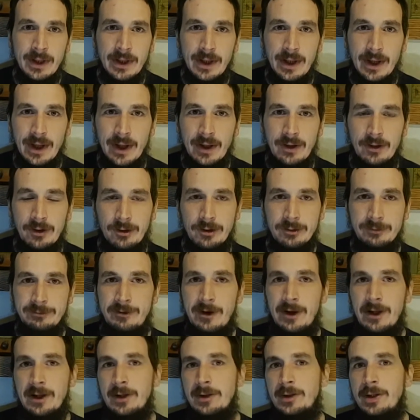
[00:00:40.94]
And our
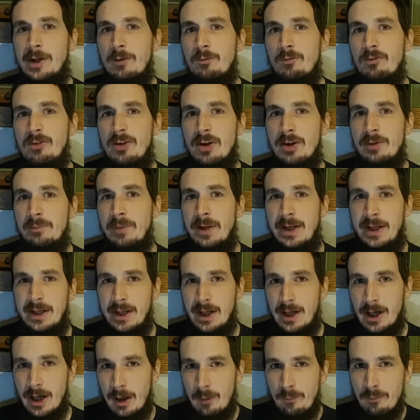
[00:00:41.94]
relatives had made
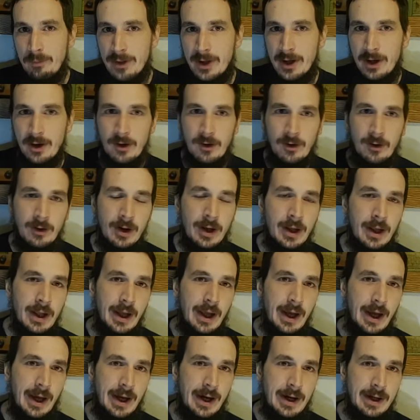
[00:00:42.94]
it up there
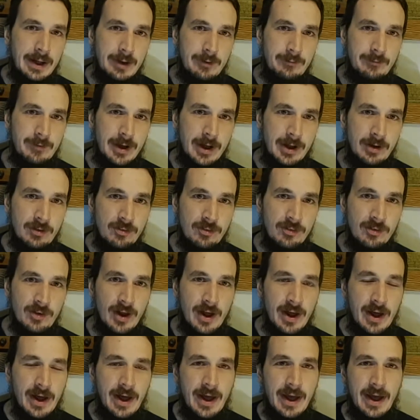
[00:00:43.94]
ahead of us,
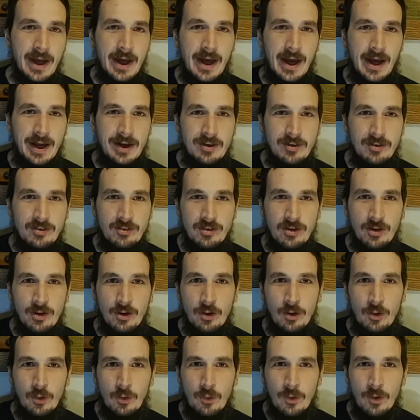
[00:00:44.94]
and
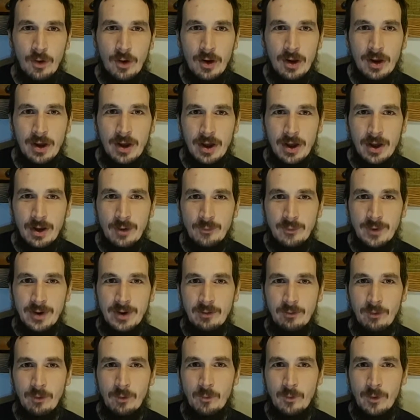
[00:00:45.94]
so we
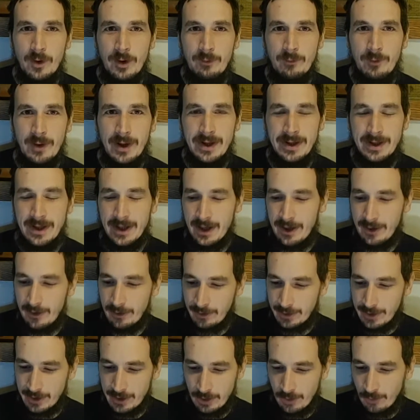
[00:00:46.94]
went
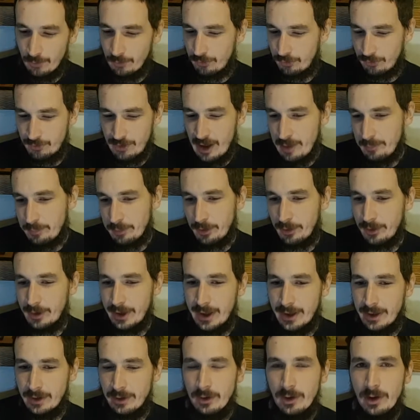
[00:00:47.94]
there, separate,
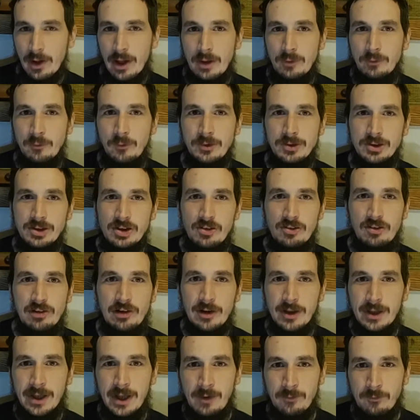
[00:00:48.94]
and we're just
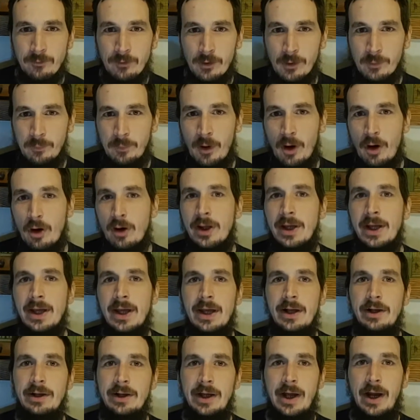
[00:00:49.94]
looking for parking
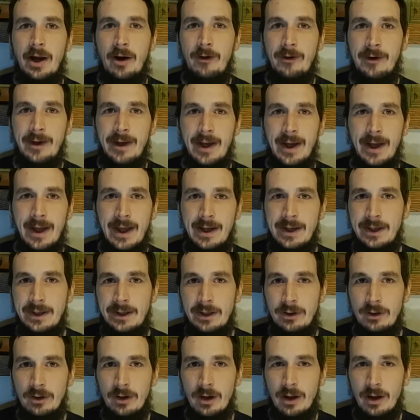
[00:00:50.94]
in the area, and